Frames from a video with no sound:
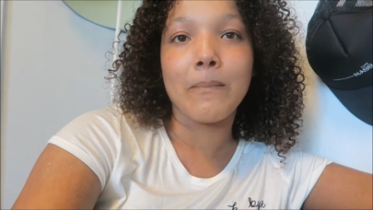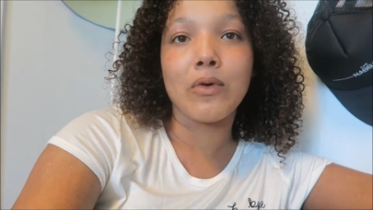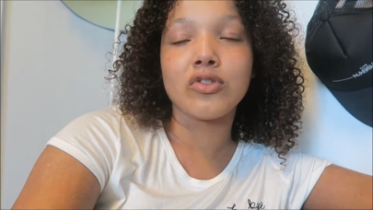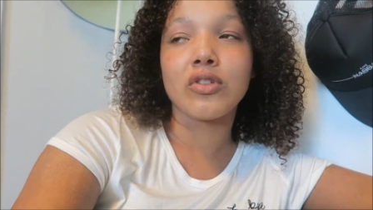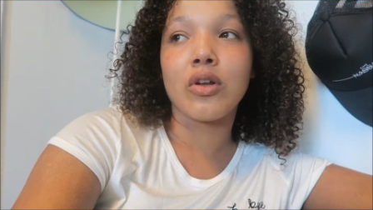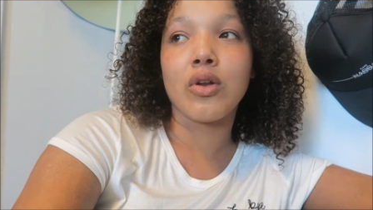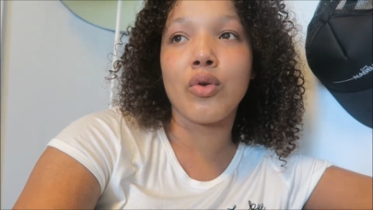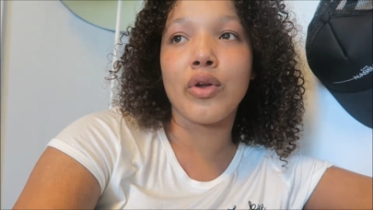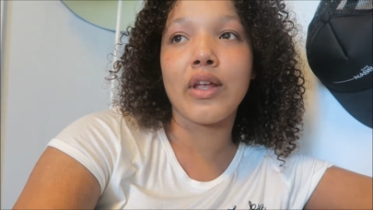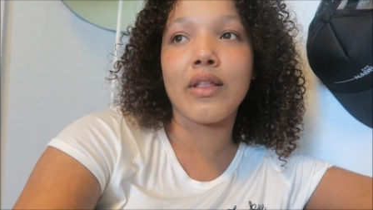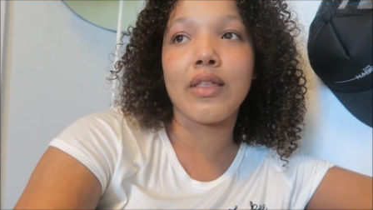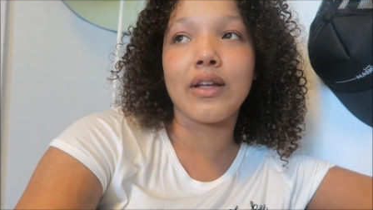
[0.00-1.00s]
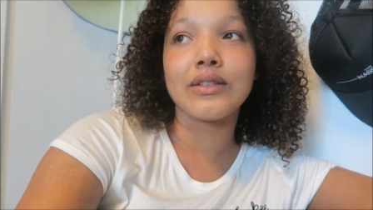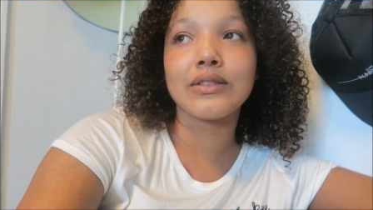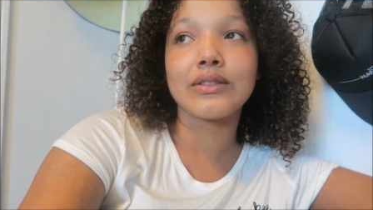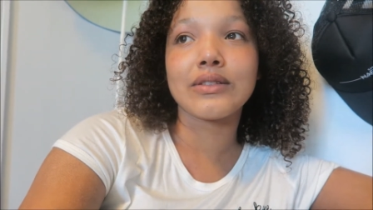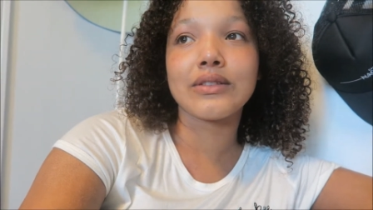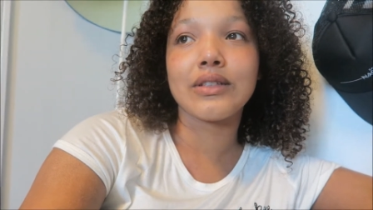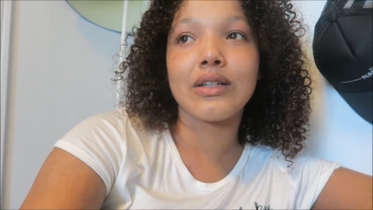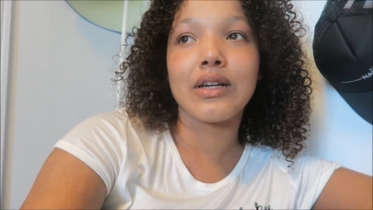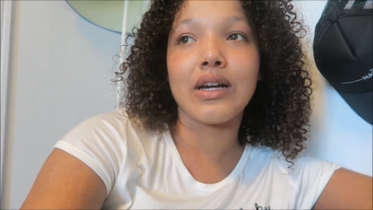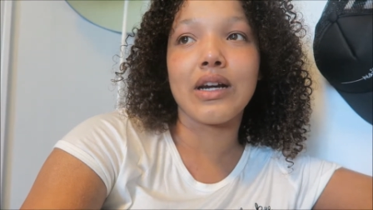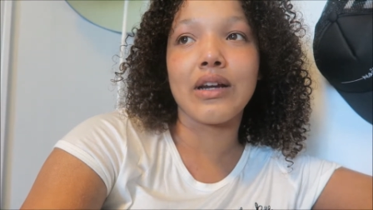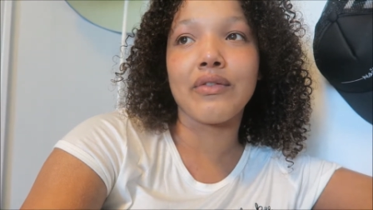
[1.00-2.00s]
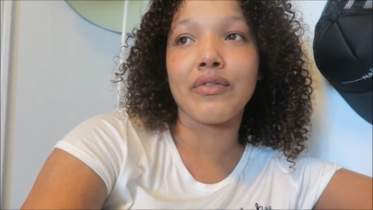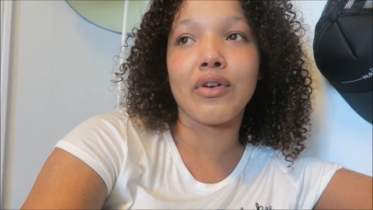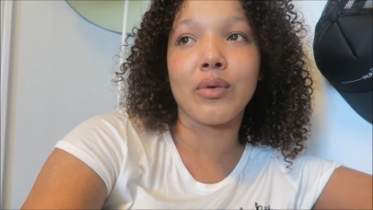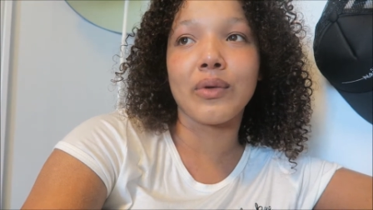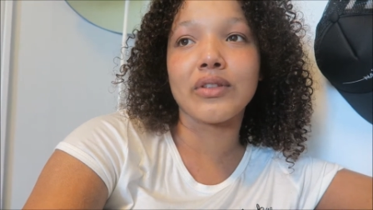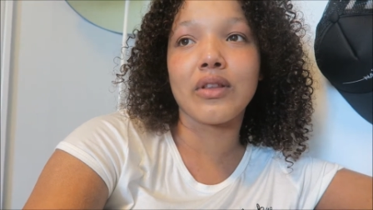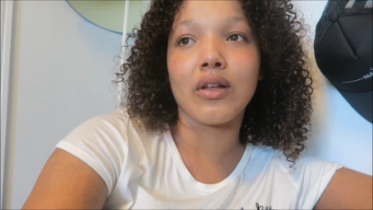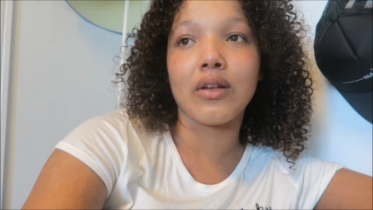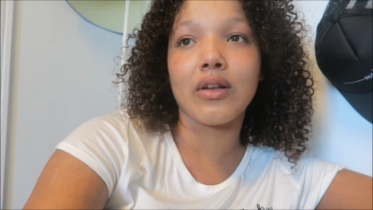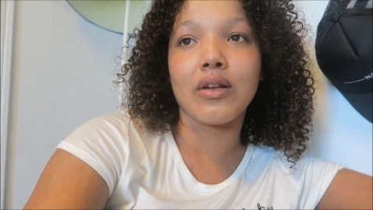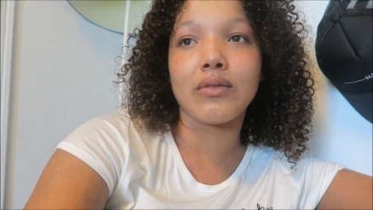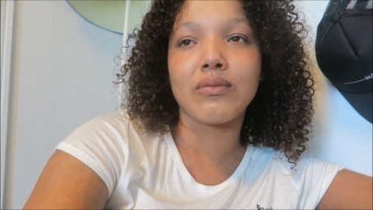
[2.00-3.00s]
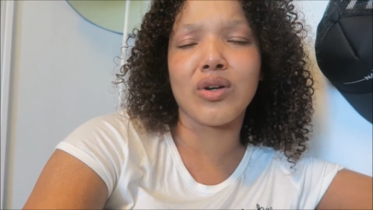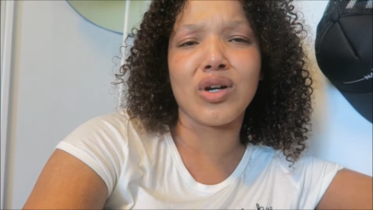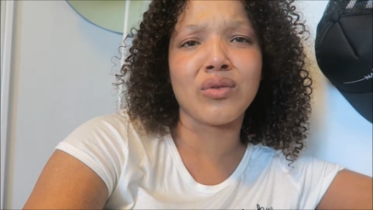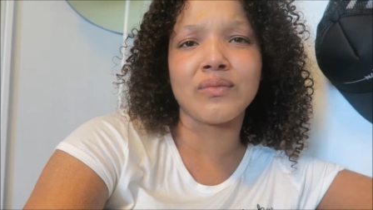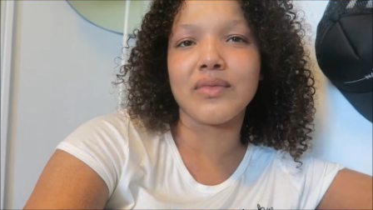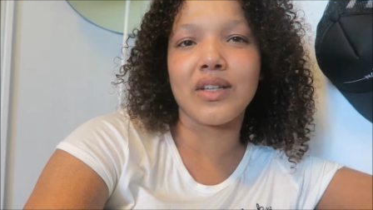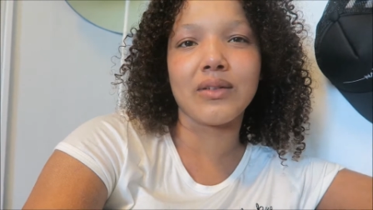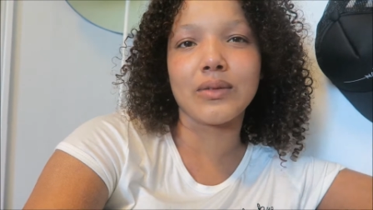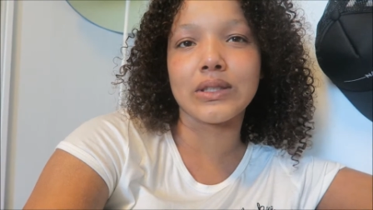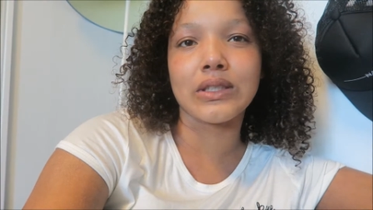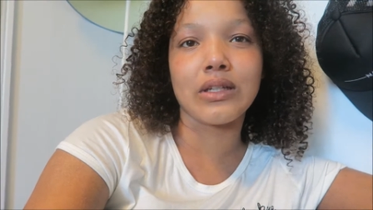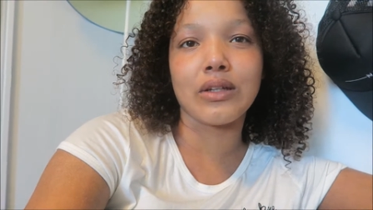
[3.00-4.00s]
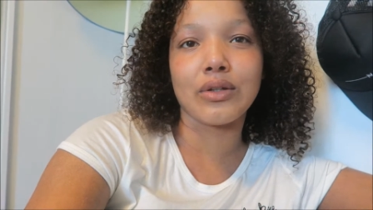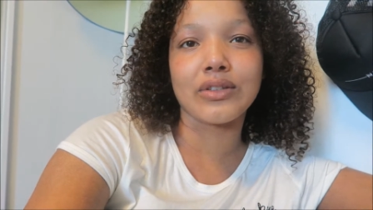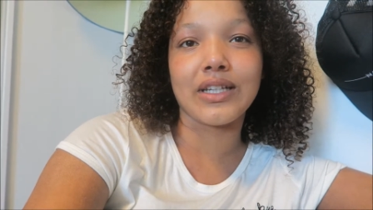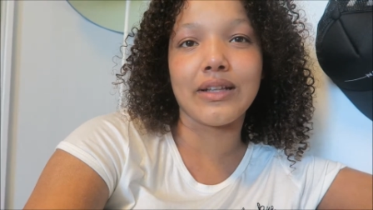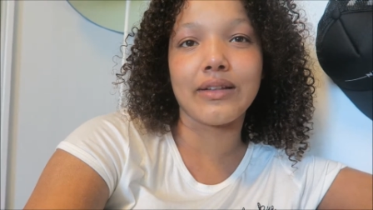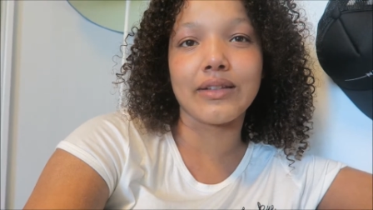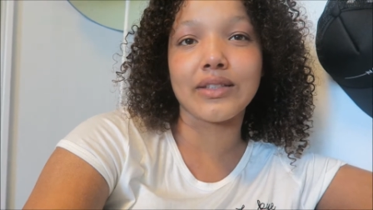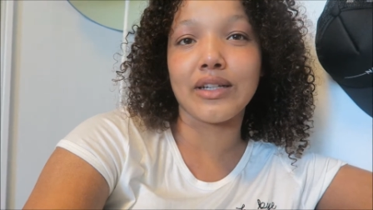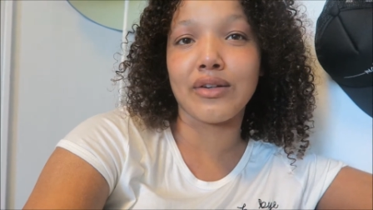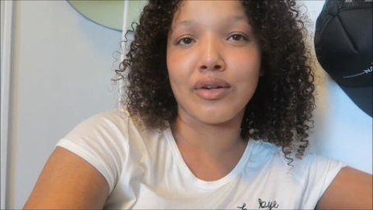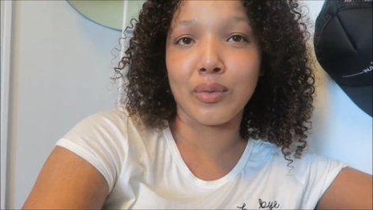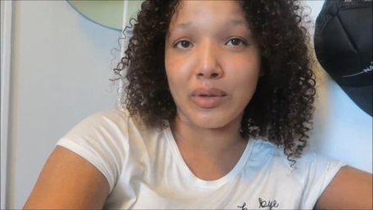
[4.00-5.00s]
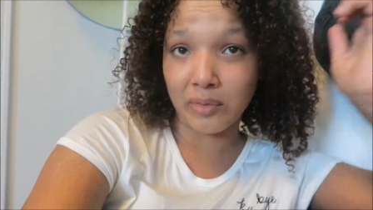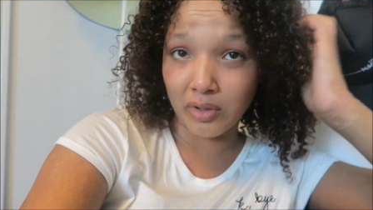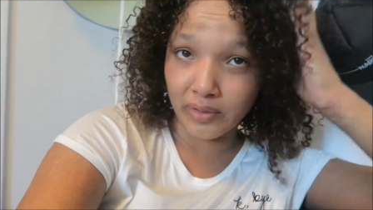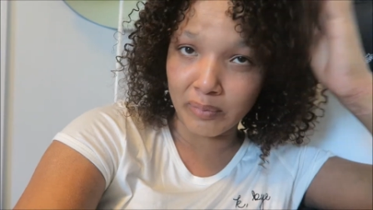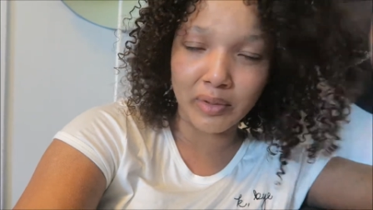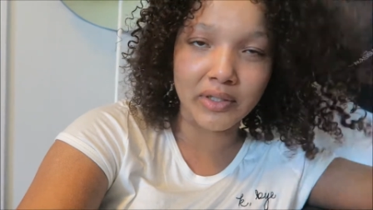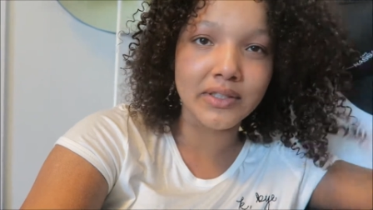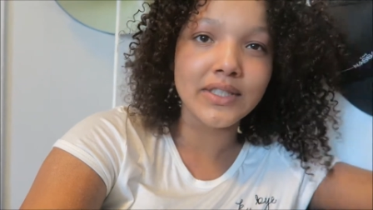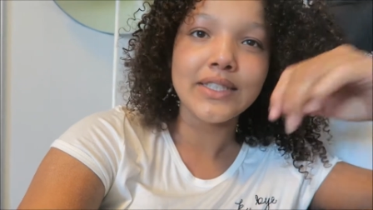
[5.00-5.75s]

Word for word: most annoying things I've always thought well that was not a good sentence I don't know where I'm going but